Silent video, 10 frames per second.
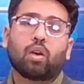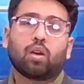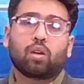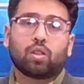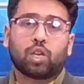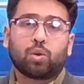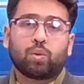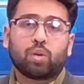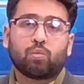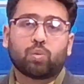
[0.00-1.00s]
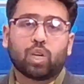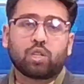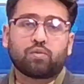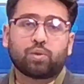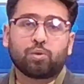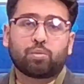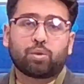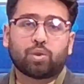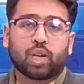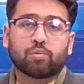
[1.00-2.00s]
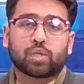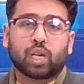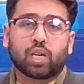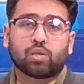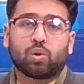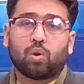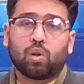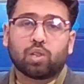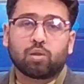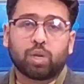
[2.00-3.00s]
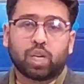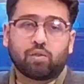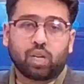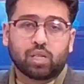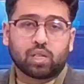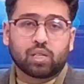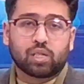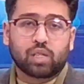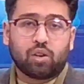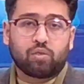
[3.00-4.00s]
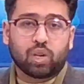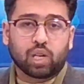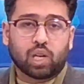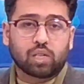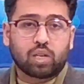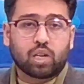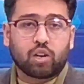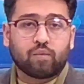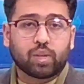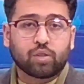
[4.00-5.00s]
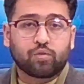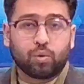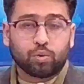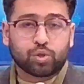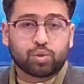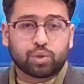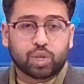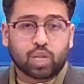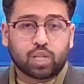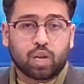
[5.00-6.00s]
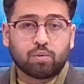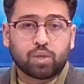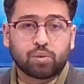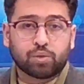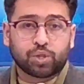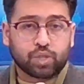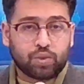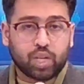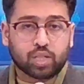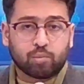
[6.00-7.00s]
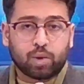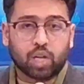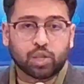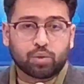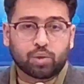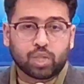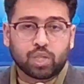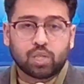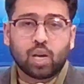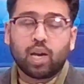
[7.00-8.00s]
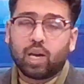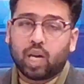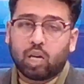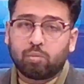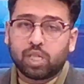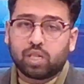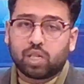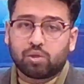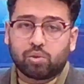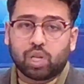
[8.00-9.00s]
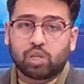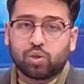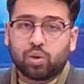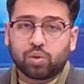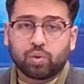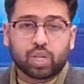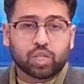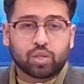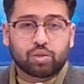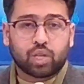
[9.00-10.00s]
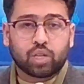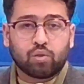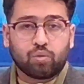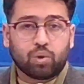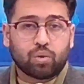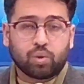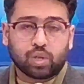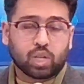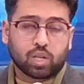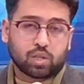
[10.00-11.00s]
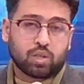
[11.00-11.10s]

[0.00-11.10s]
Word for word: The UN World Food Programme says all the bakeries in central Gaza have been forced to shut down due to severe supply shortages amid Israel's ongoing genocidal war on Gaza.